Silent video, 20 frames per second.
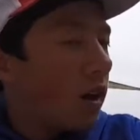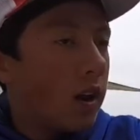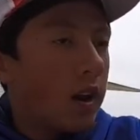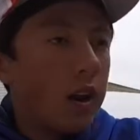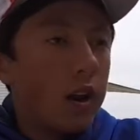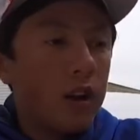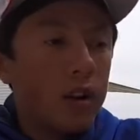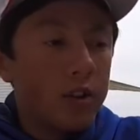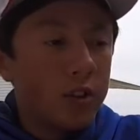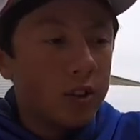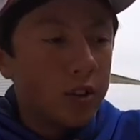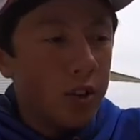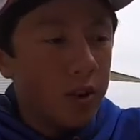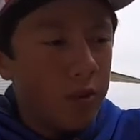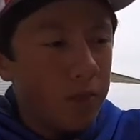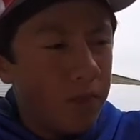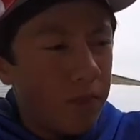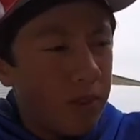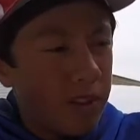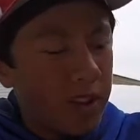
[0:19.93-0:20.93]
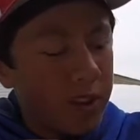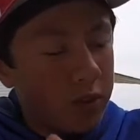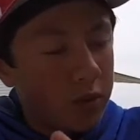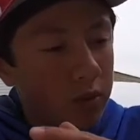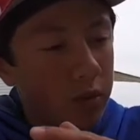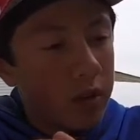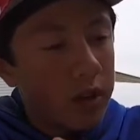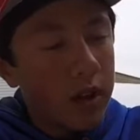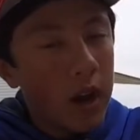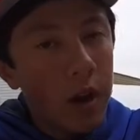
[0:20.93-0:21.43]
And so it's
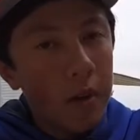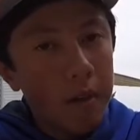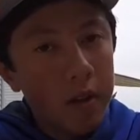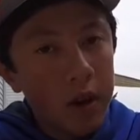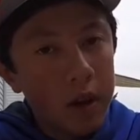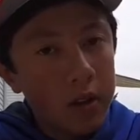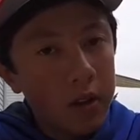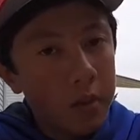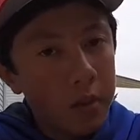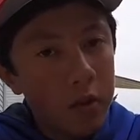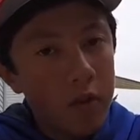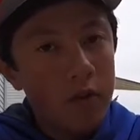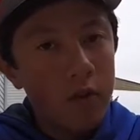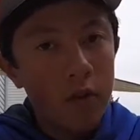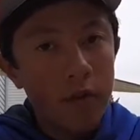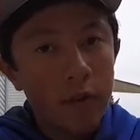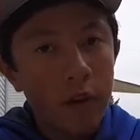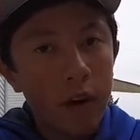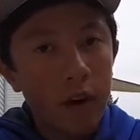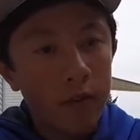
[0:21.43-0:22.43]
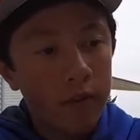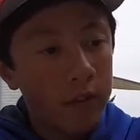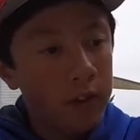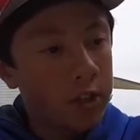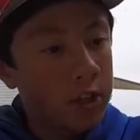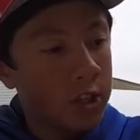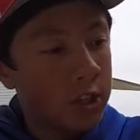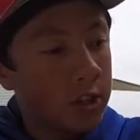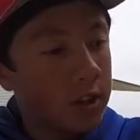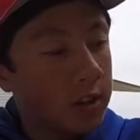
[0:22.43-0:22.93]
really got me in the mood for fall
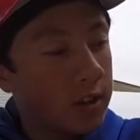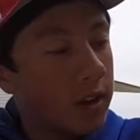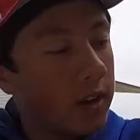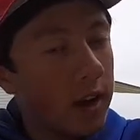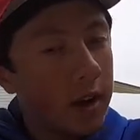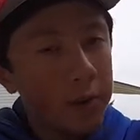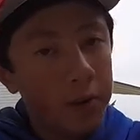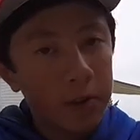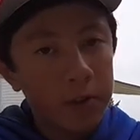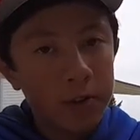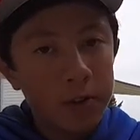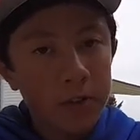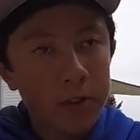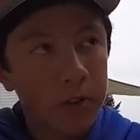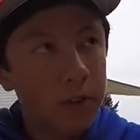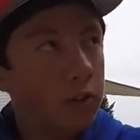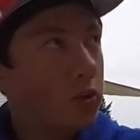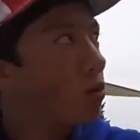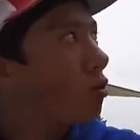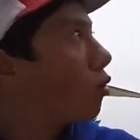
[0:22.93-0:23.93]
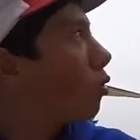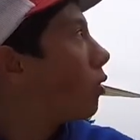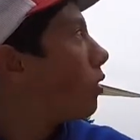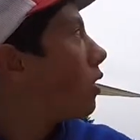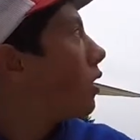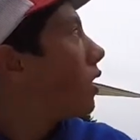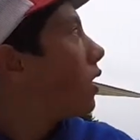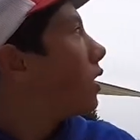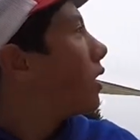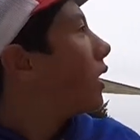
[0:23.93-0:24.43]
fishing. Today when I was sitting in school,
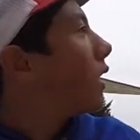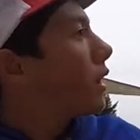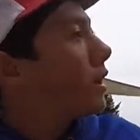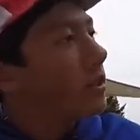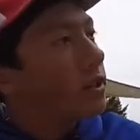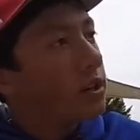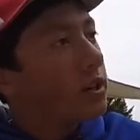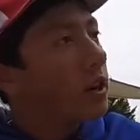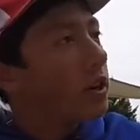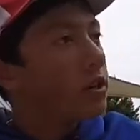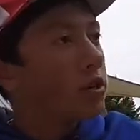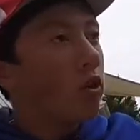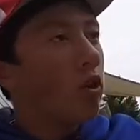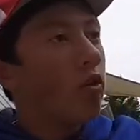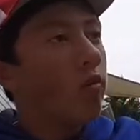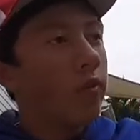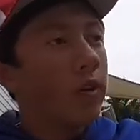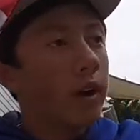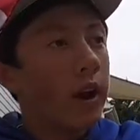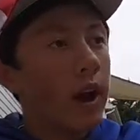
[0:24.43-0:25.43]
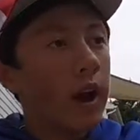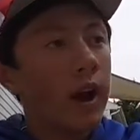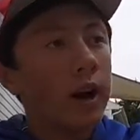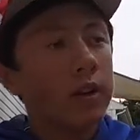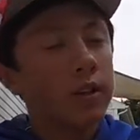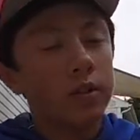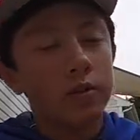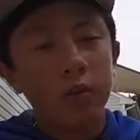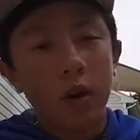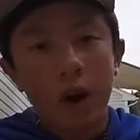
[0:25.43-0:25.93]
like, it's a nice
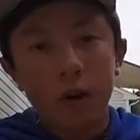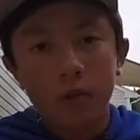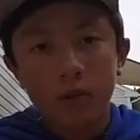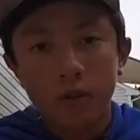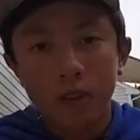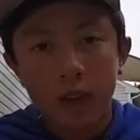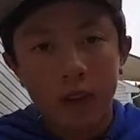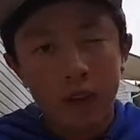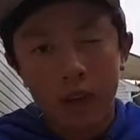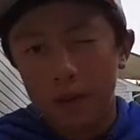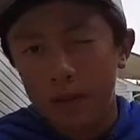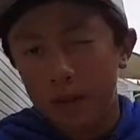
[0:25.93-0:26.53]
overcast. I was thinking I